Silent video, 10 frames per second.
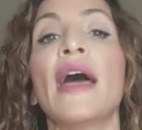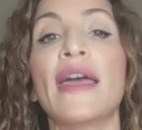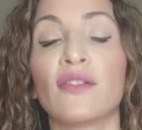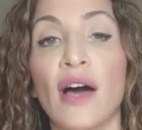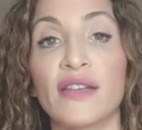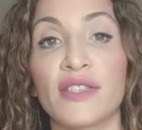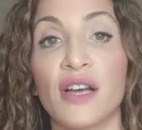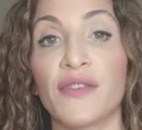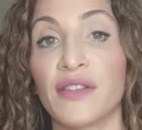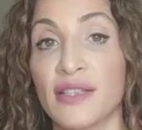and a lot of
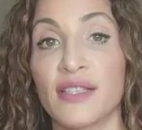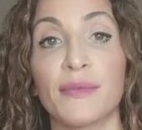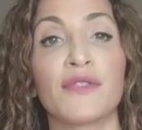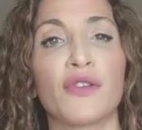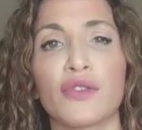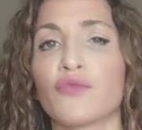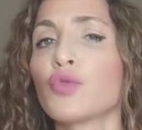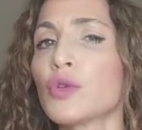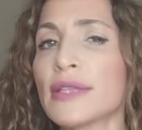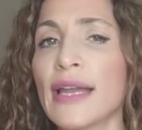stuff in the system as far as
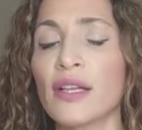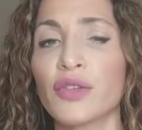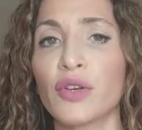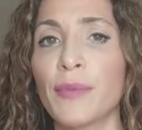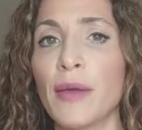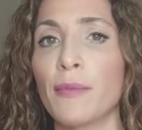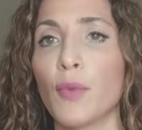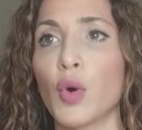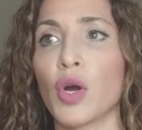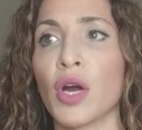rules getting a little bit
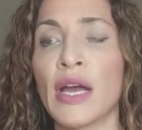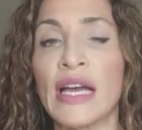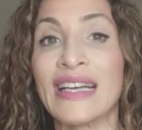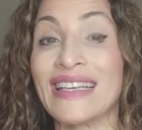more